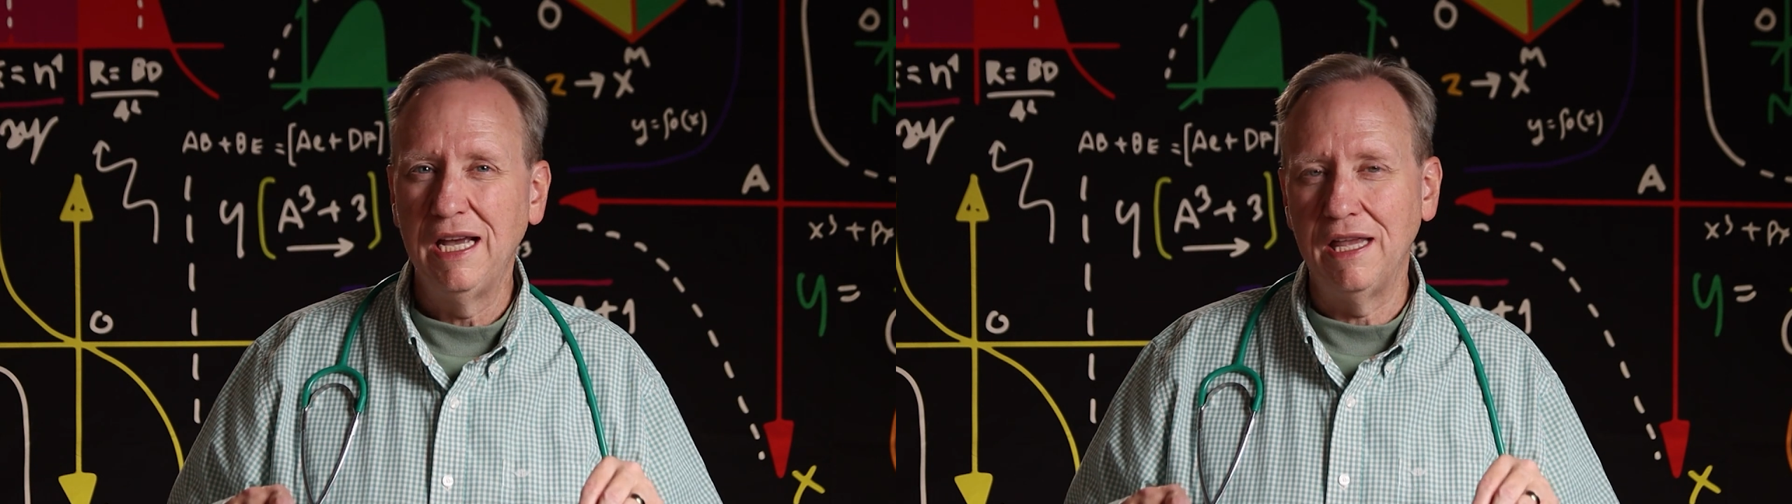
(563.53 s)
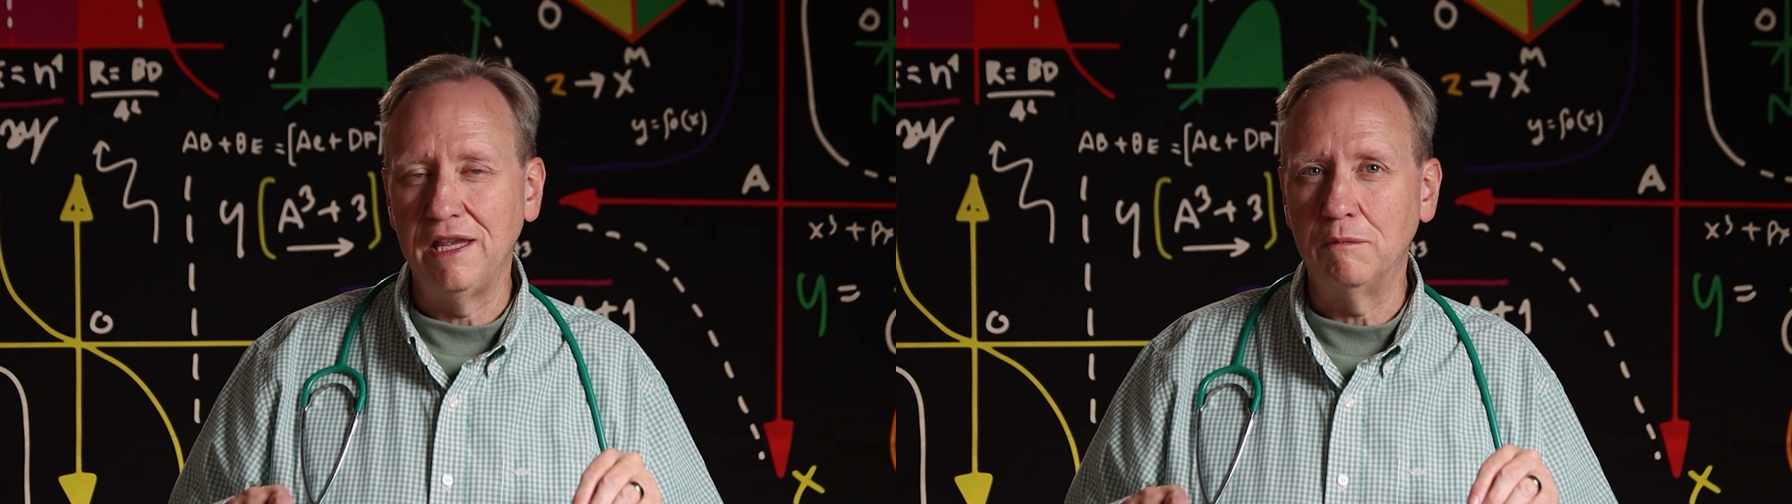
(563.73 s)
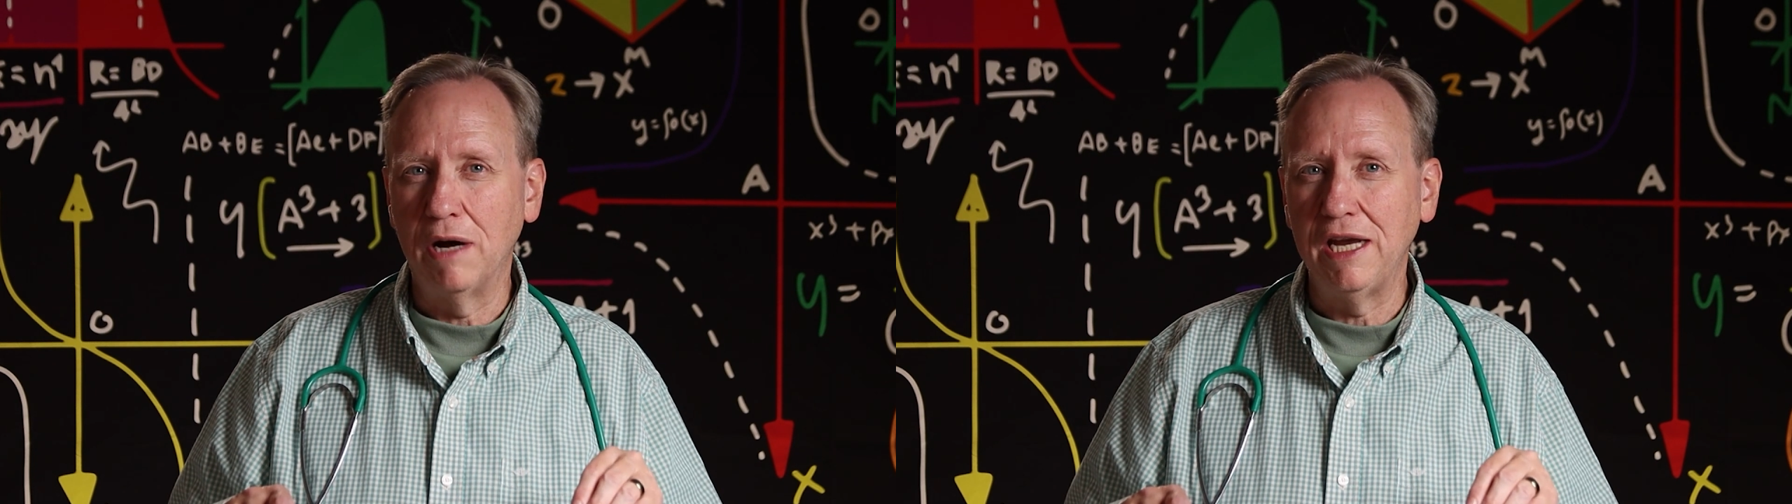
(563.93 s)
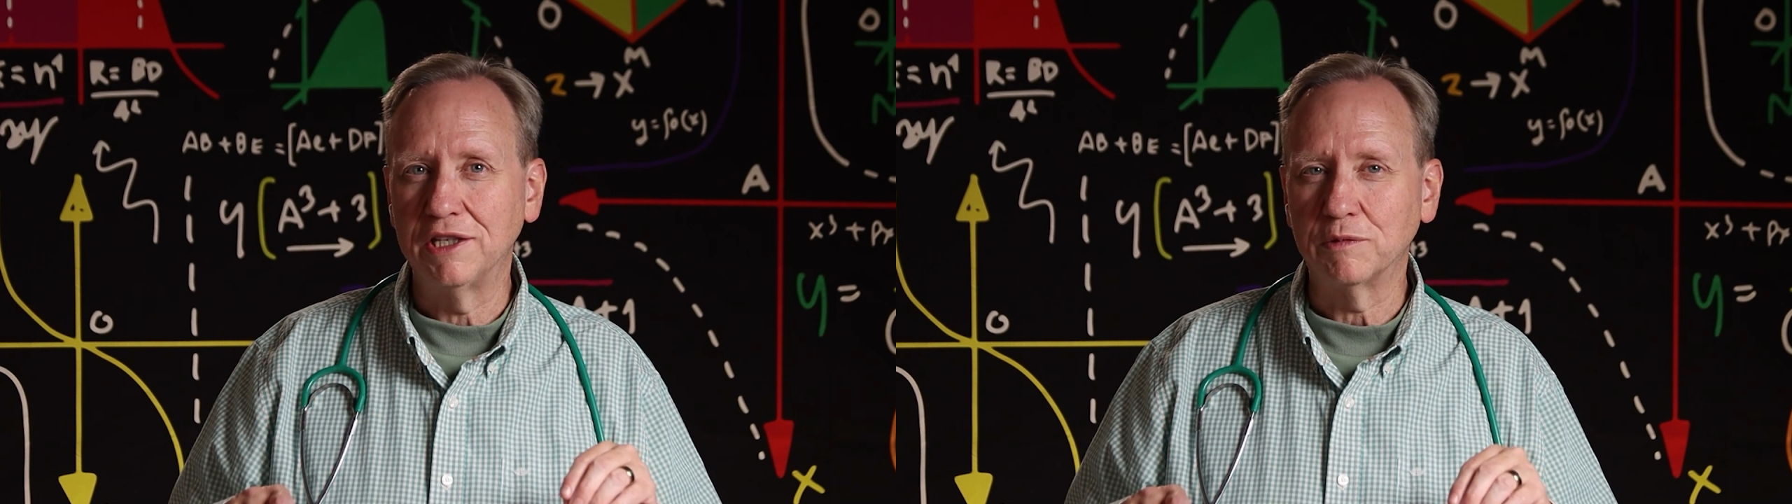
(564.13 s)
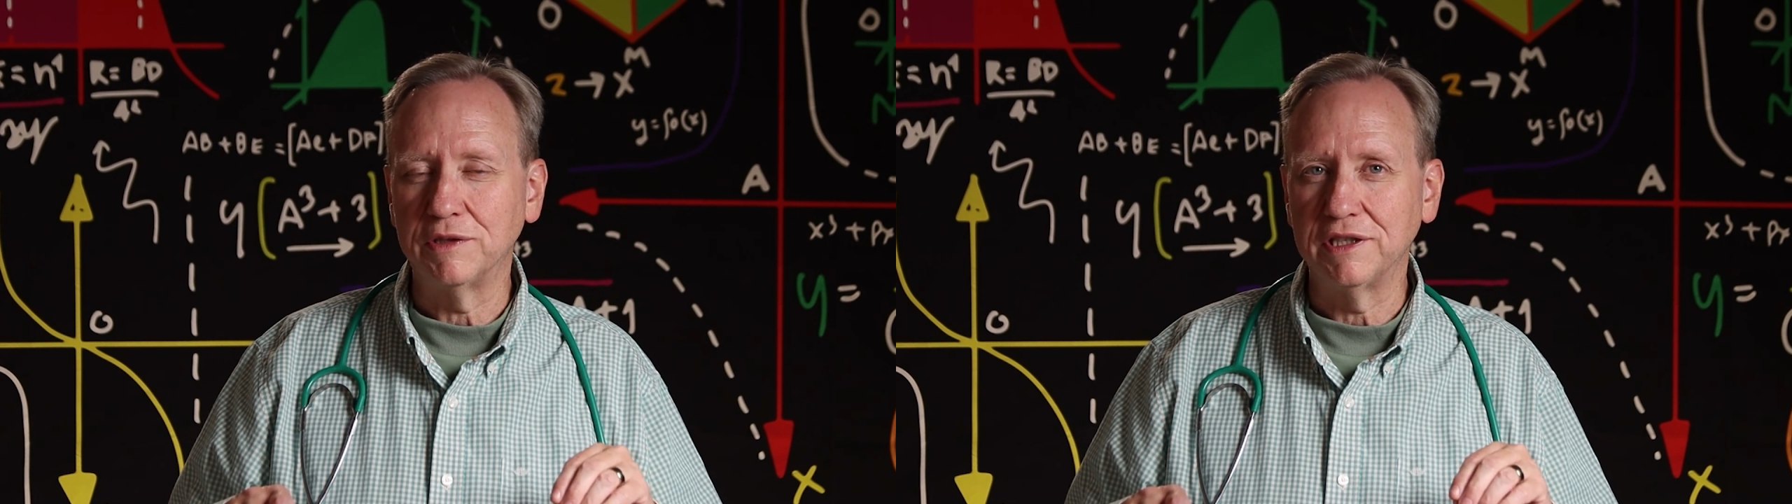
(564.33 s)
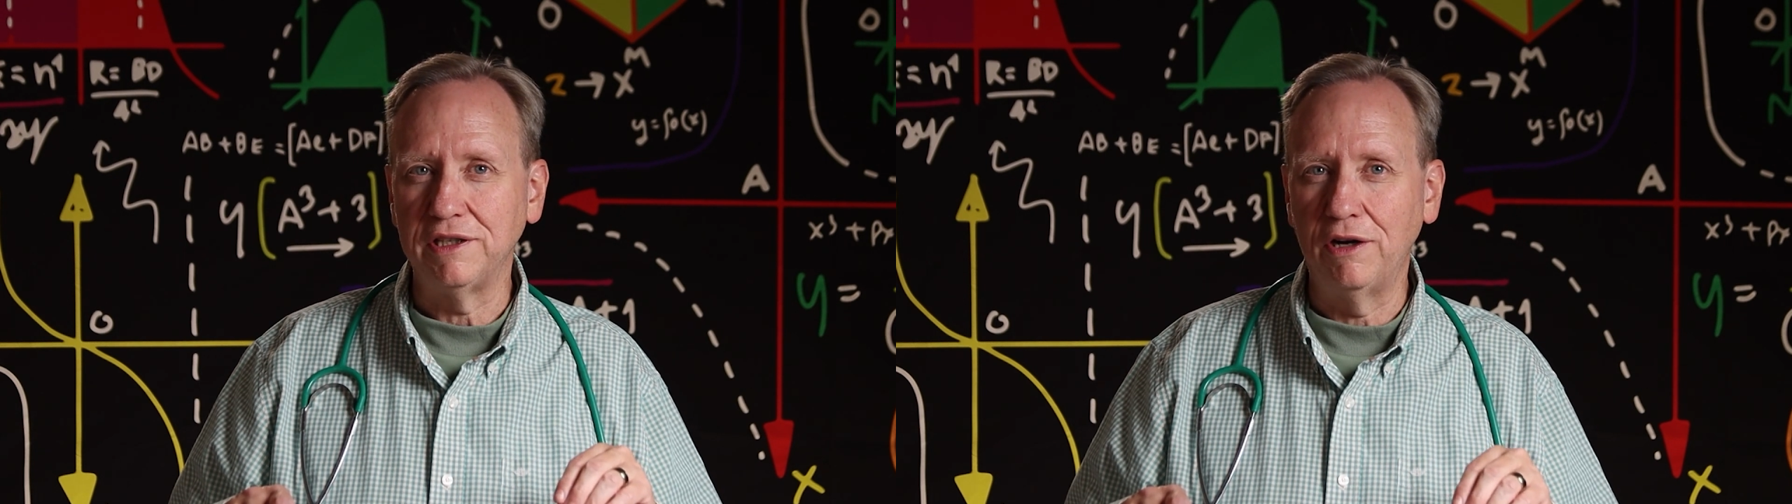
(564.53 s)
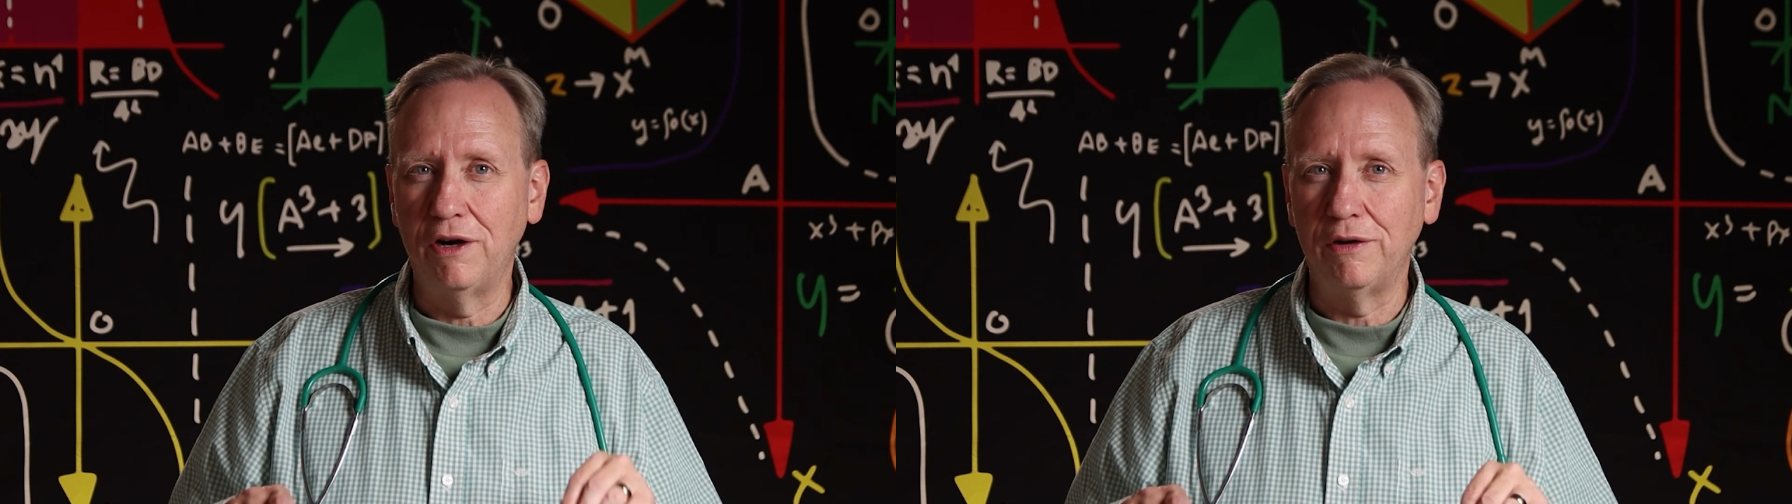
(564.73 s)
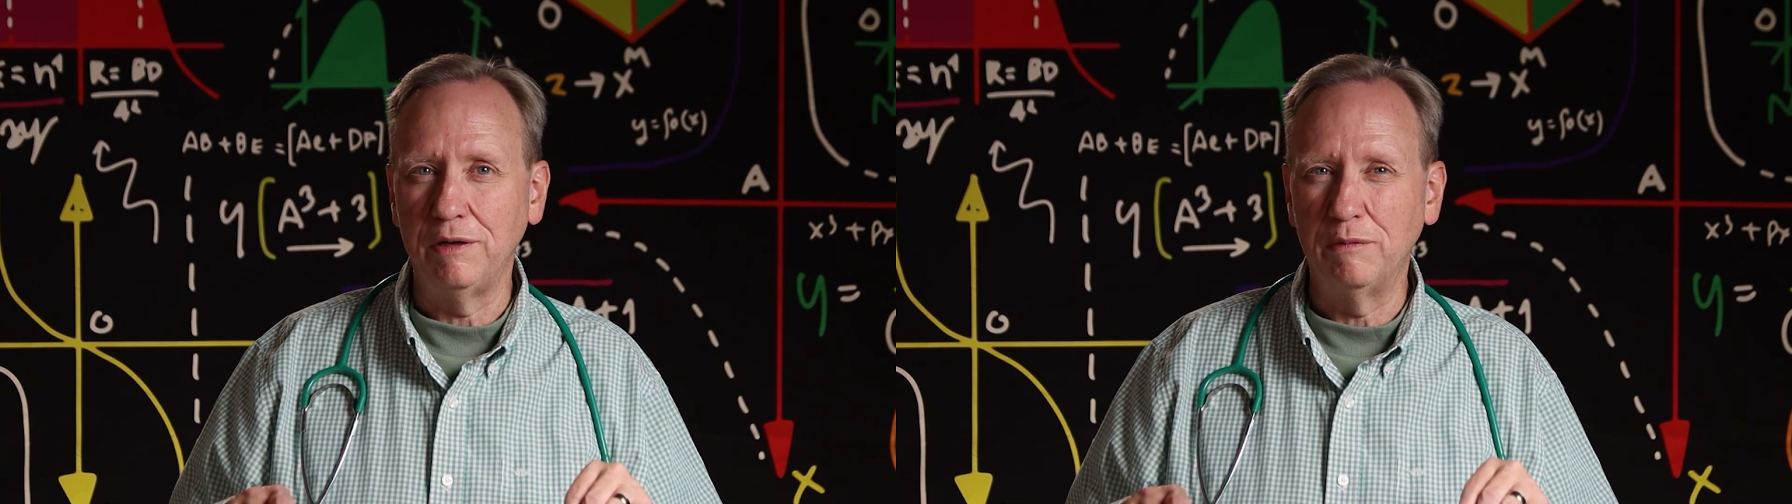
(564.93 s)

and then minus what's in the artery.